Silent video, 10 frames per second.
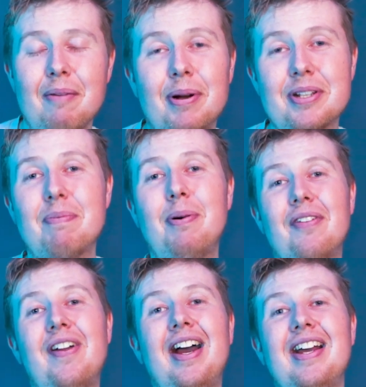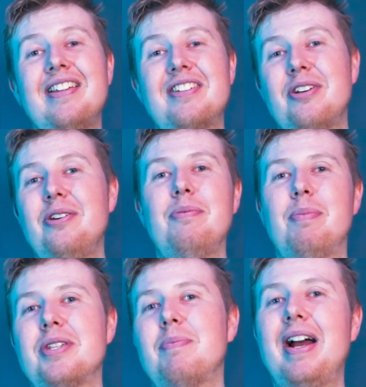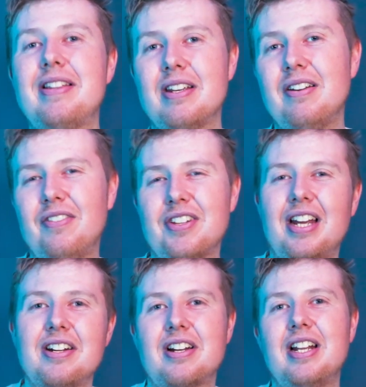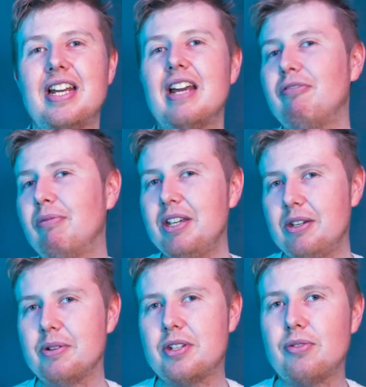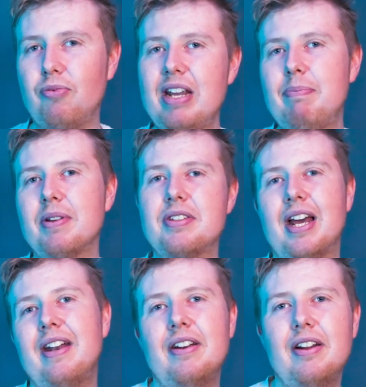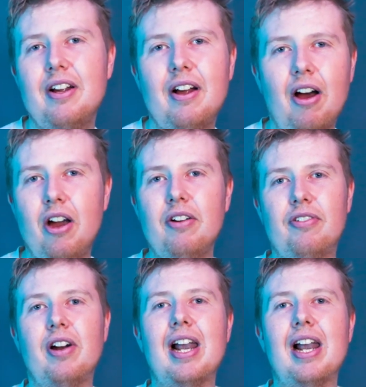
But to put that into perspective, essentially, if we use three percent over